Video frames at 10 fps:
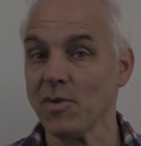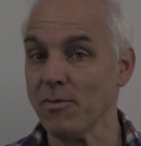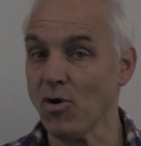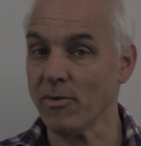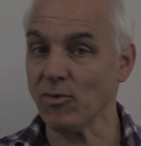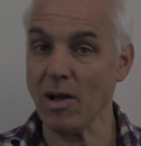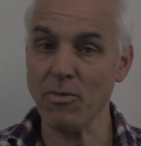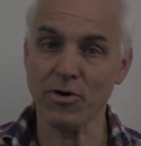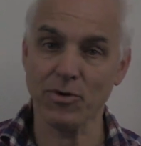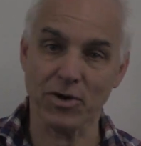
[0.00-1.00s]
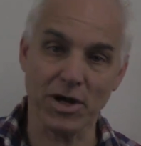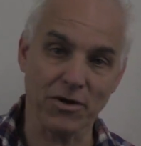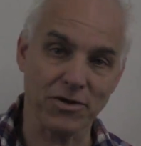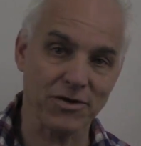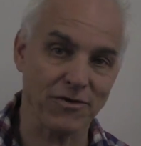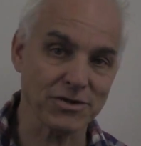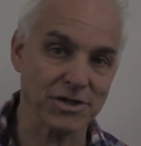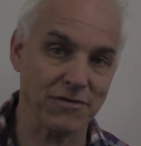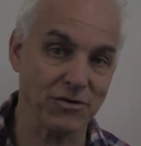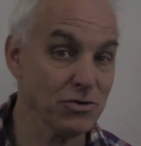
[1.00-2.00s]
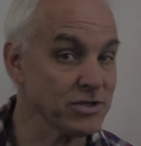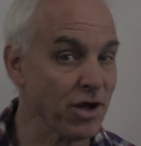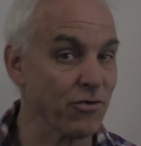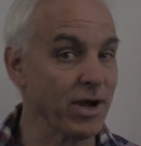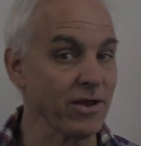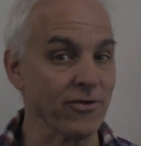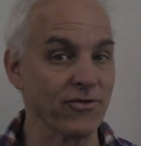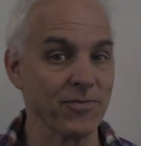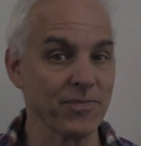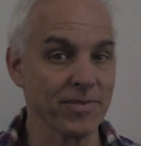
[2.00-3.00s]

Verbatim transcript: I'm Norman Wildberger, and we're here at the University of New South Wales.